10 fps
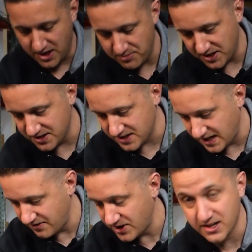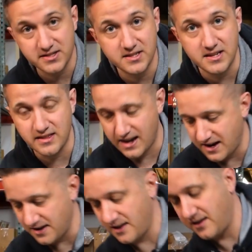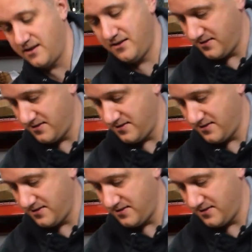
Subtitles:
piping, because I have not seen that yet.